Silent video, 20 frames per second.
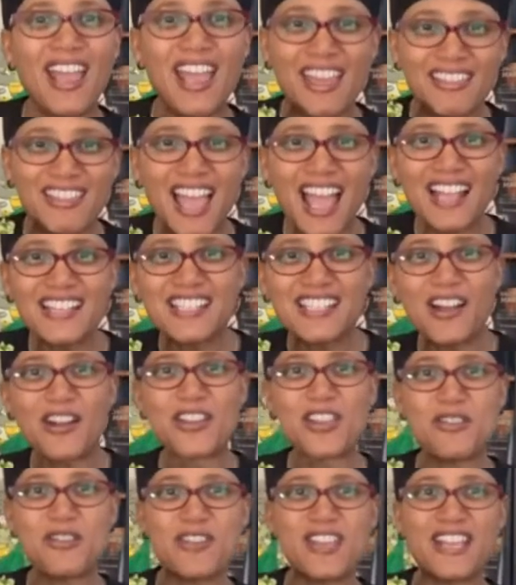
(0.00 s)
And that's how
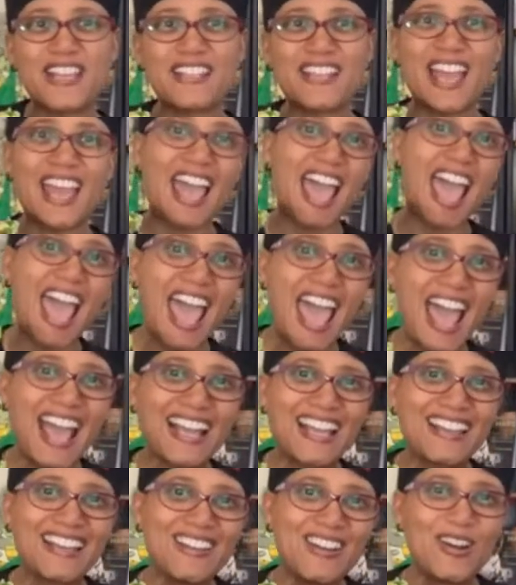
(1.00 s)
you can
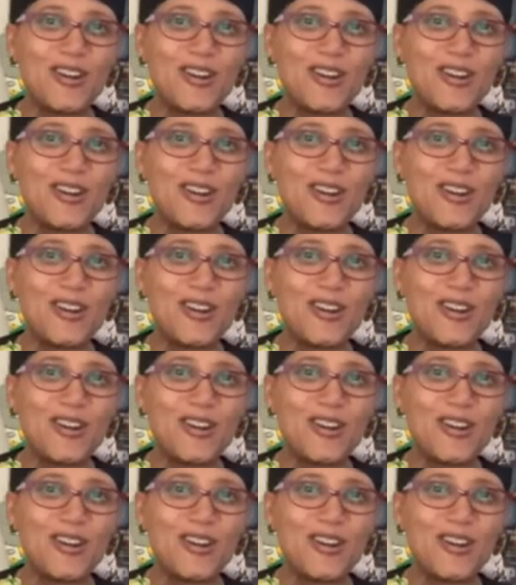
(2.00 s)
hack